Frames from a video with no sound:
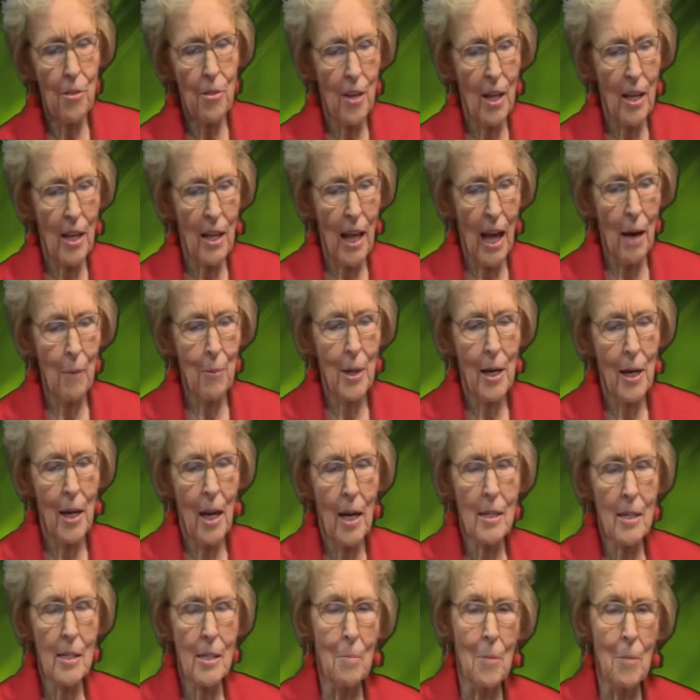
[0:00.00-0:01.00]
thing I would
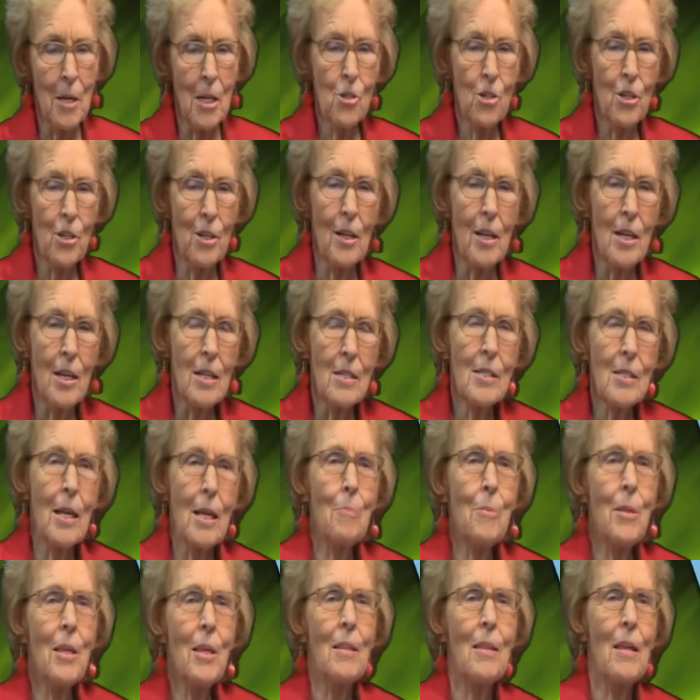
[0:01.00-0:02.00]
like to mention is
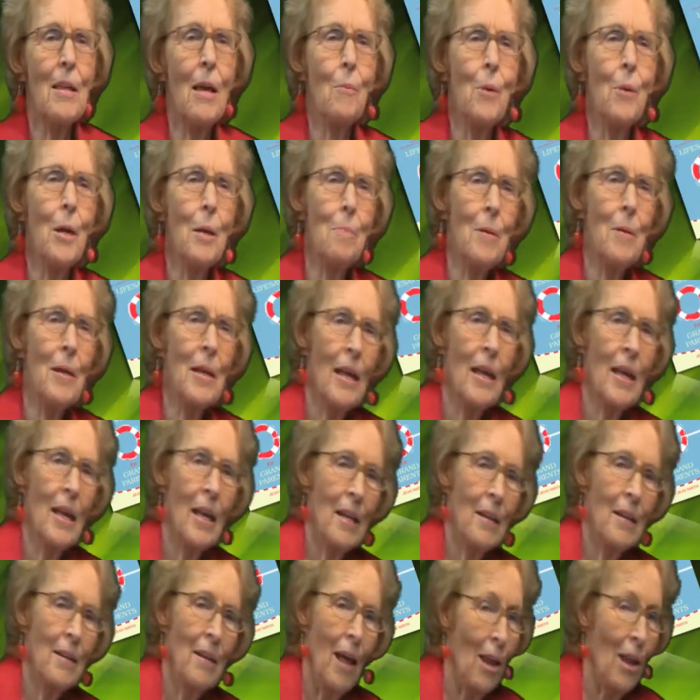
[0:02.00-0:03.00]
something that we
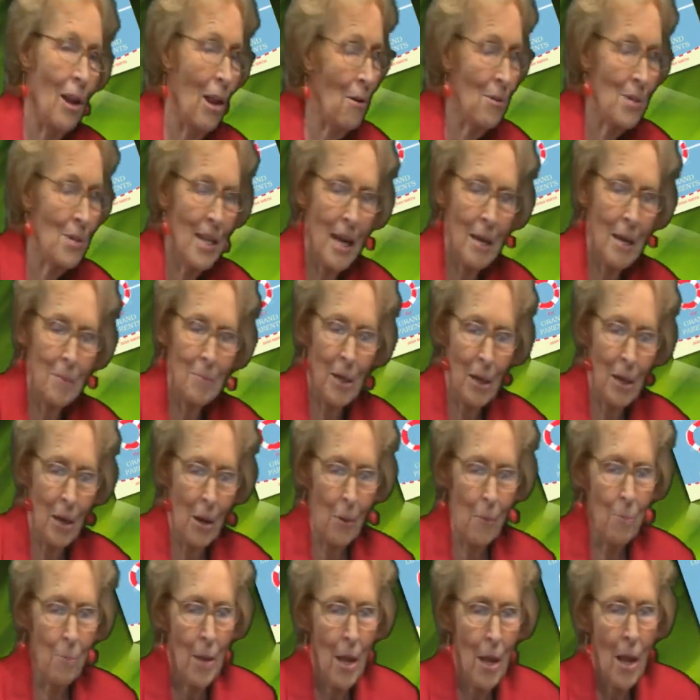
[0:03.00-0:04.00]
began a long time
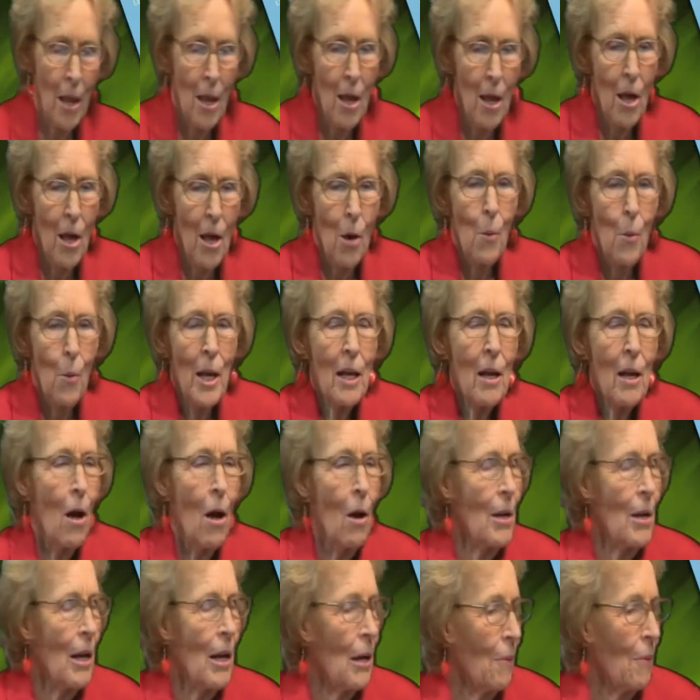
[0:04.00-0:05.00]
ago. We
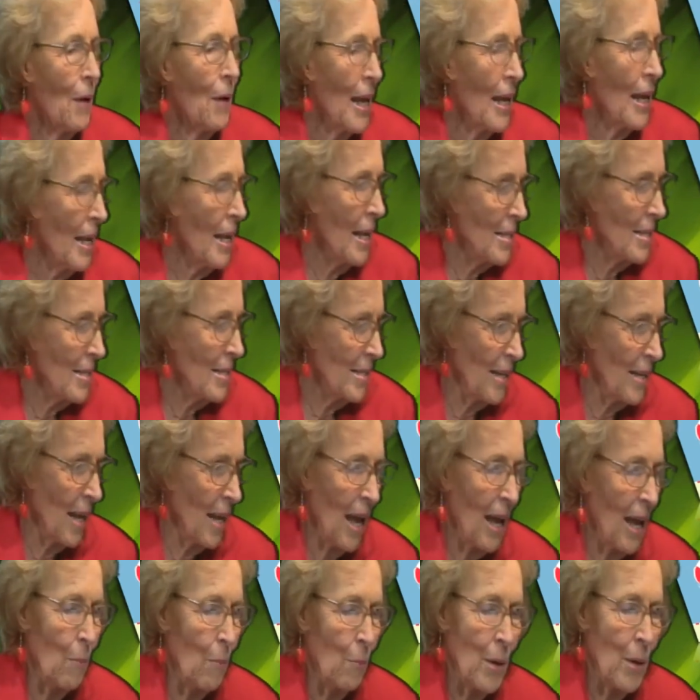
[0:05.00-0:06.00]
called it Grandkids
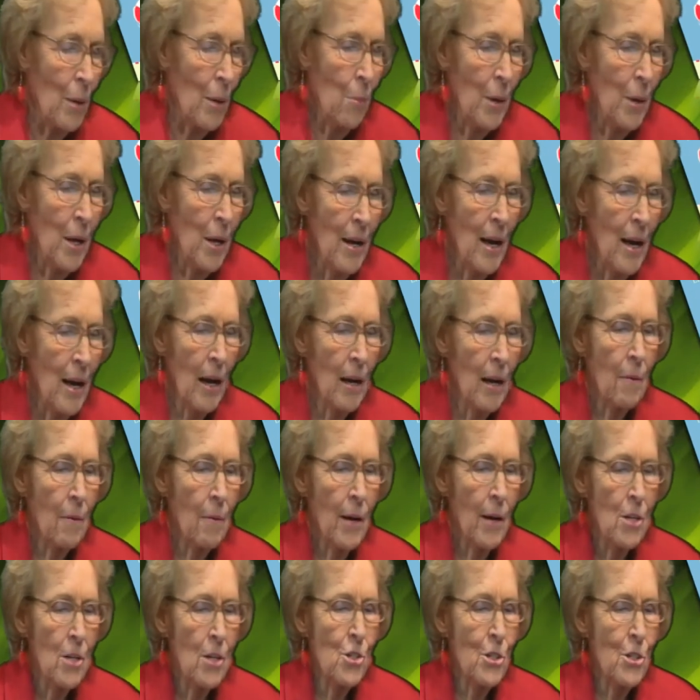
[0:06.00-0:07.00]
Night. We wanted our
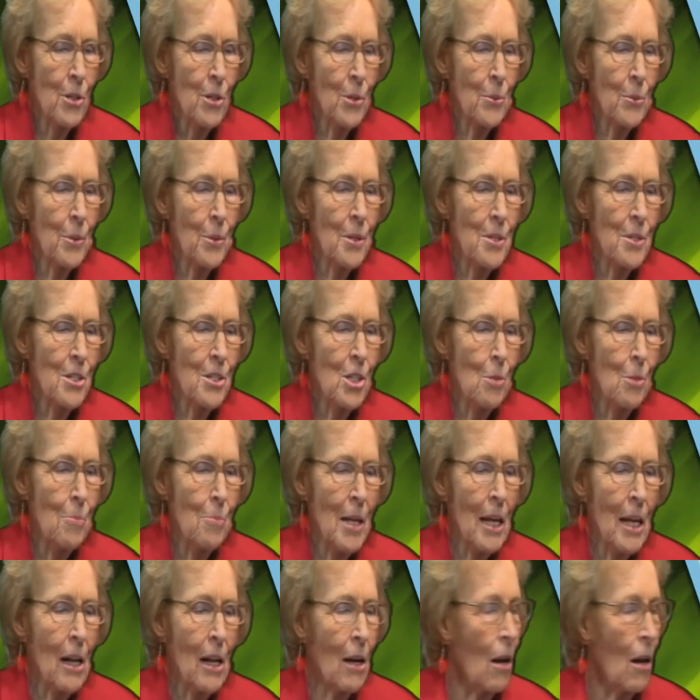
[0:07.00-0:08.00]
grandchildren to
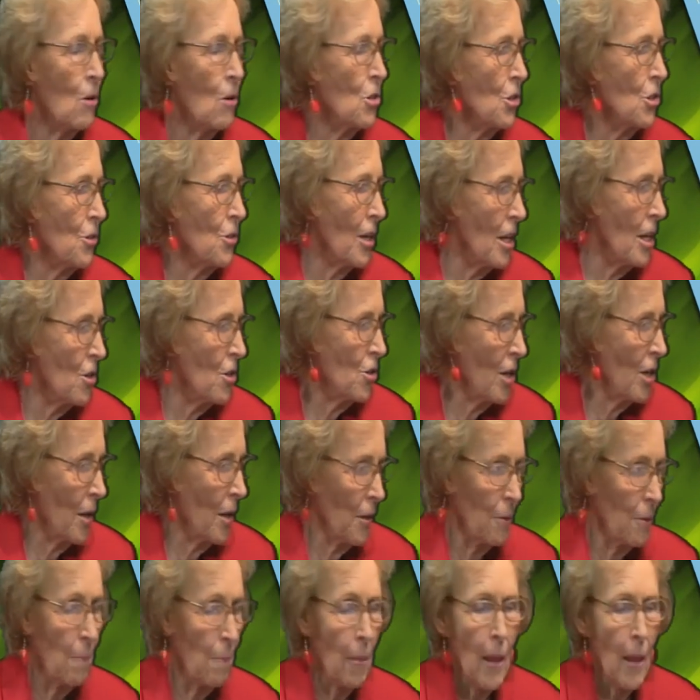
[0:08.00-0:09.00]
be close to each
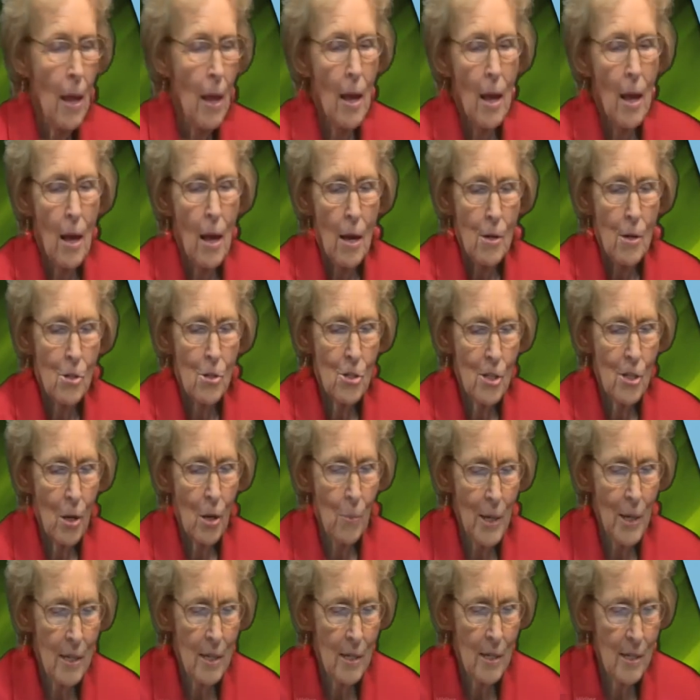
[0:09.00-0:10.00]
other. So
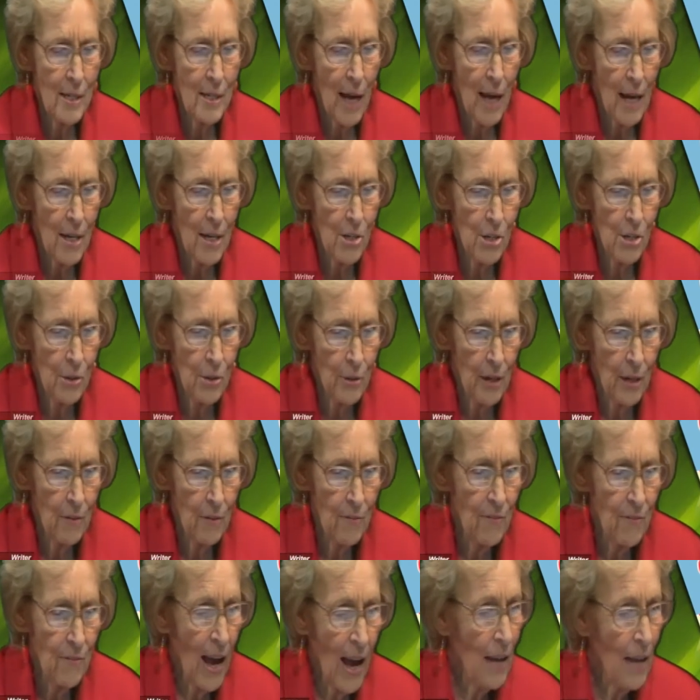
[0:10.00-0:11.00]
we decided to
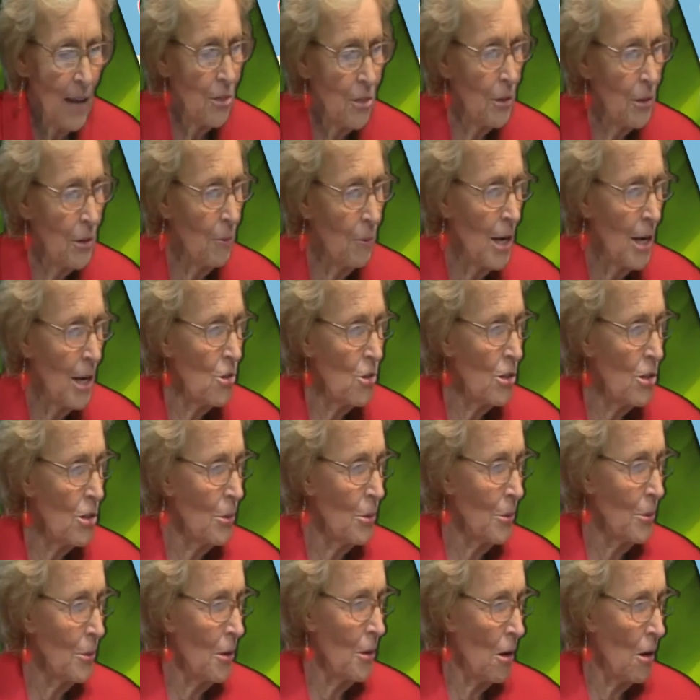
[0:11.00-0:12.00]
invite the
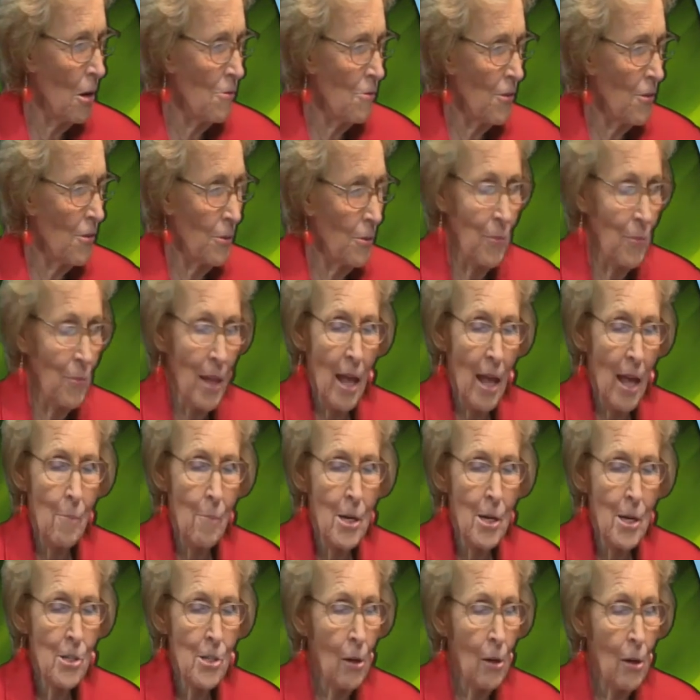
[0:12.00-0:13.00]
grandchildren over, and
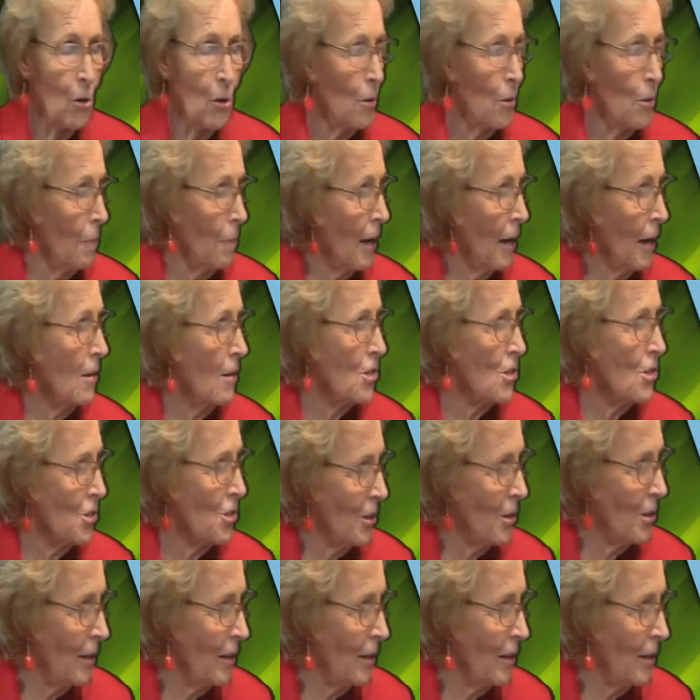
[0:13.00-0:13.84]
we told the parents to